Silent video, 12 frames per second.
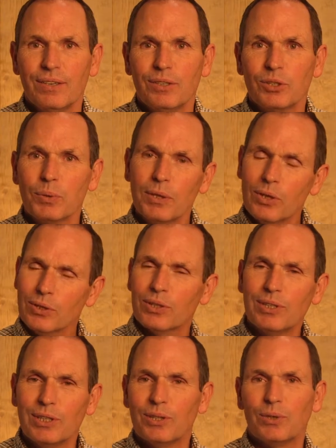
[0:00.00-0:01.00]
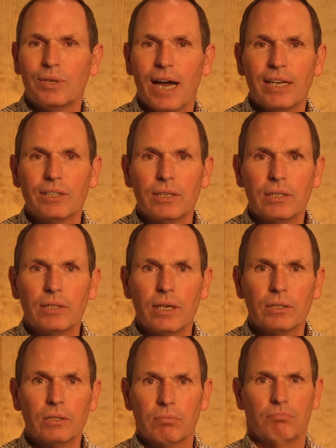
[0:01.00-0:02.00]
So he looks at these 2 guys and he
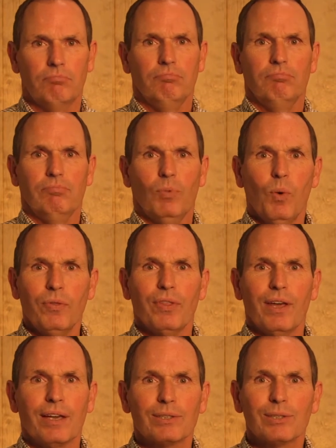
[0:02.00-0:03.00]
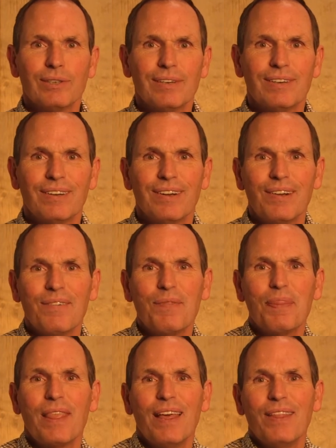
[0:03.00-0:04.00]
says, "What things?"
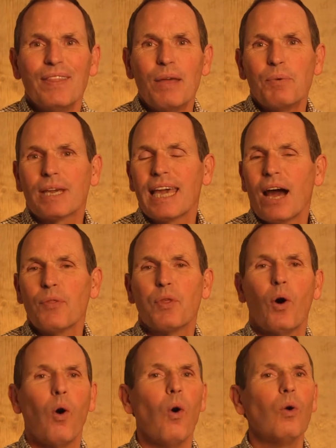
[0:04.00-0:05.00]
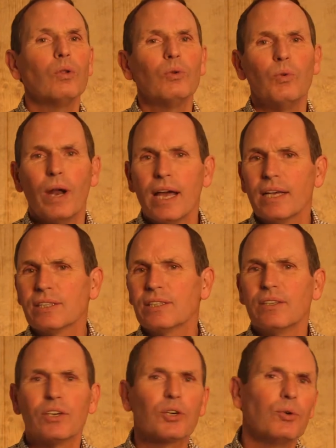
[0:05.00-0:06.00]
They recount the whole arrest
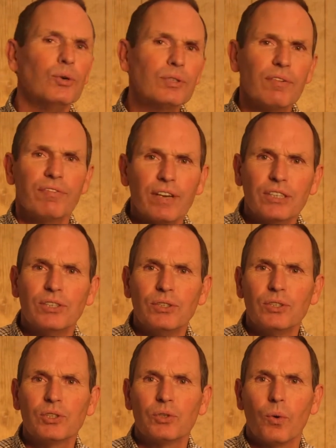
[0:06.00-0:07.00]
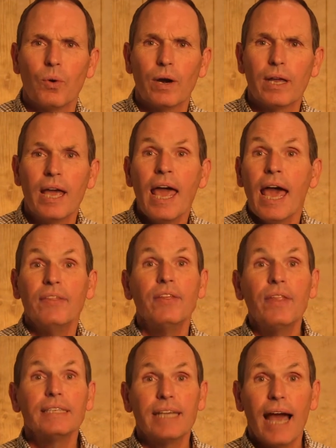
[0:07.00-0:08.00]
and the crucifixion story, and then
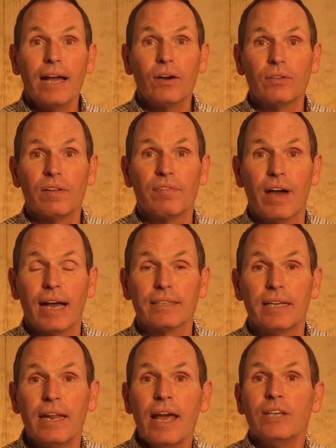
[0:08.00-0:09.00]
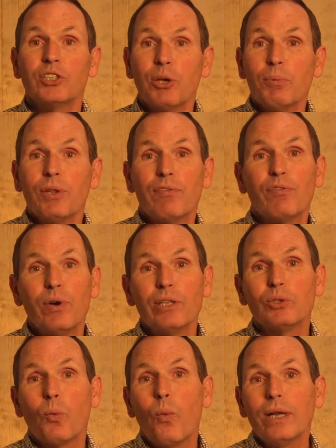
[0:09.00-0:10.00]
they tack on the fact that some of their
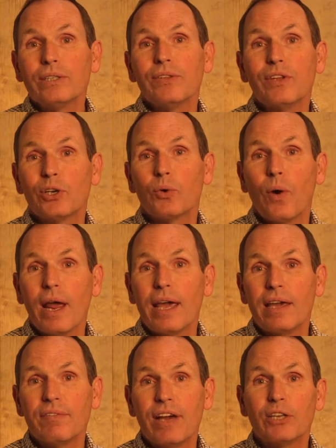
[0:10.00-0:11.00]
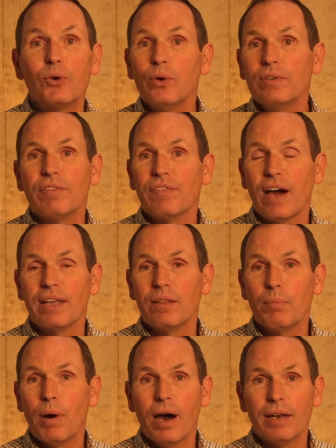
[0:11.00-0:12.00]
friends went to the grave and couldn't find the
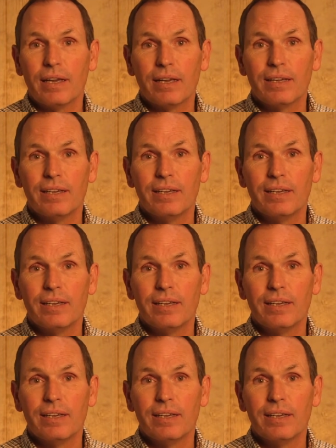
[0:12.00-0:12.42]
body.